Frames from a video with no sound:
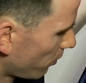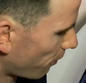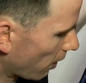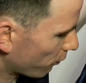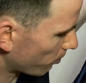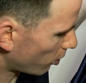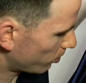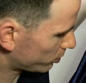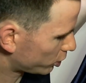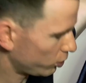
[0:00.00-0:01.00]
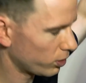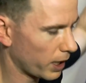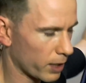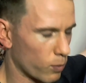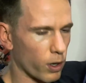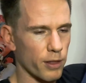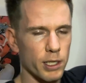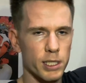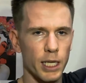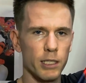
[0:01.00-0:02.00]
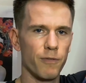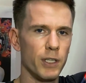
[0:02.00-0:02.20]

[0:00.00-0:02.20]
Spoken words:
the Far From Home suit, like one of the distinctive